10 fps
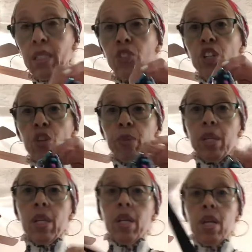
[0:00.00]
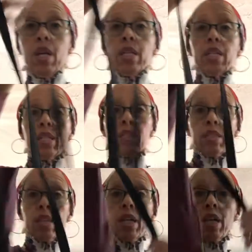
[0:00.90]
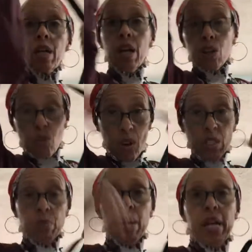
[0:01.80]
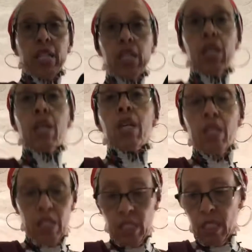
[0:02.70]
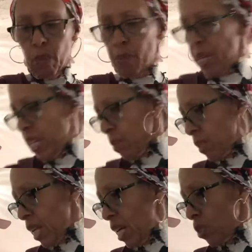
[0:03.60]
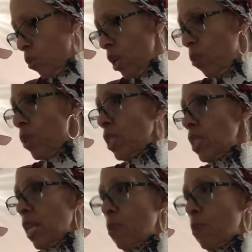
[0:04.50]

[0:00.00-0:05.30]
gentlemen, kids. Crossbody. This is the medium sized one, I want to say,